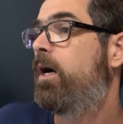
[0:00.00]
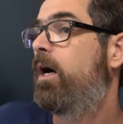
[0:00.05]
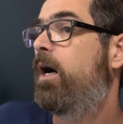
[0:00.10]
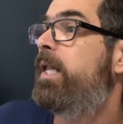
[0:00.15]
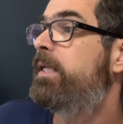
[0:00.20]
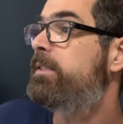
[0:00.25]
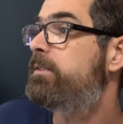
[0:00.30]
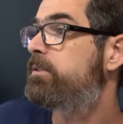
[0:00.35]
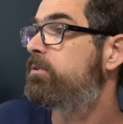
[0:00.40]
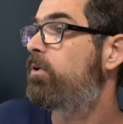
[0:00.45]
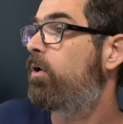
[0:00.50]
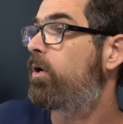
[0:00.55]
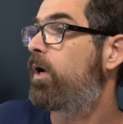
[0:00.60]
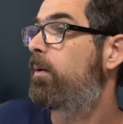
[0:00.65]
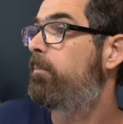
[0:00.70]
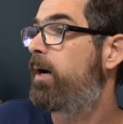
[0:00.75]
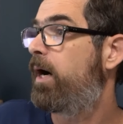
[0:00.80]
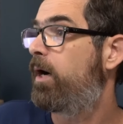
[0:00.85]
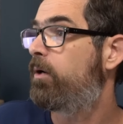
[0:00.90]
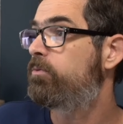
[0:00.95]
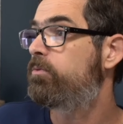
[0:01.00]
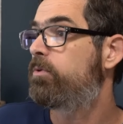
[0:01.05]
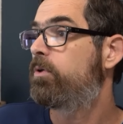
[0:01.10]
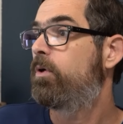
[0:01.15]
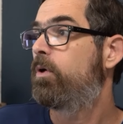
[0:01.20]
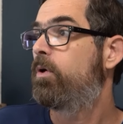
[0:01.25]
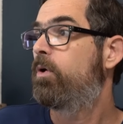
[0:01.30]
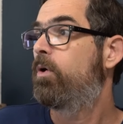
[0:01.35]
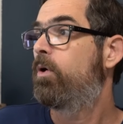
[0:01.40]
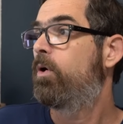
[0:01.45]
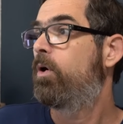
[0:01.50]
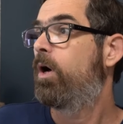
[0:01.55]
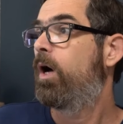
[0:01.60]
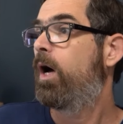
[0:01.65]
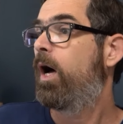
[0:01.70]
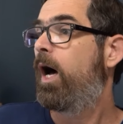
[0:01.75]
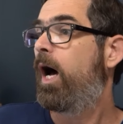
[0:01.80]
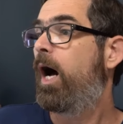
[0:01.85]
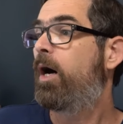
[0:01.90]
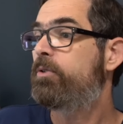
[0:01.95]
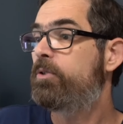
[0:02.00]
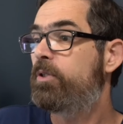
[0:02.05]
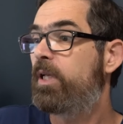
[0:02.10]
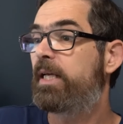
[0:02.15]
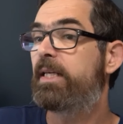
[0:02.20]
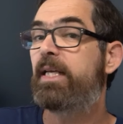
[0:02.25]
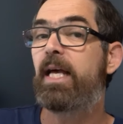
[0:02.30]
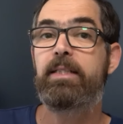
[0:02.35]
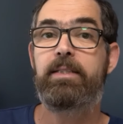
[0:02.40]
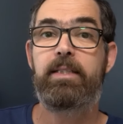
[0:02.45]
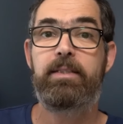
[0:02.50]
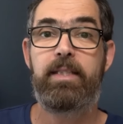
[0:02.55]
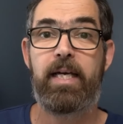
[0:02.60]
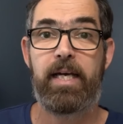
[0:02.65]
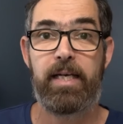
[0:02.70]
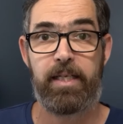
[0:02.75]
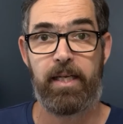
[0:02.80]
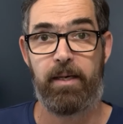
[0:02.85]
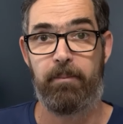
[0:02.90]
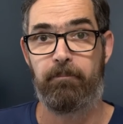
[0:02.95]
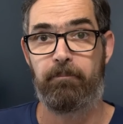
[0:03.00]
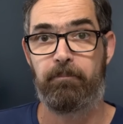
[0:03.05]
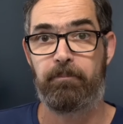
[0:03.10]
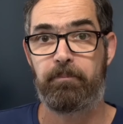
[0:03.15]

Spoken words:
Let's talk about how did I get the data?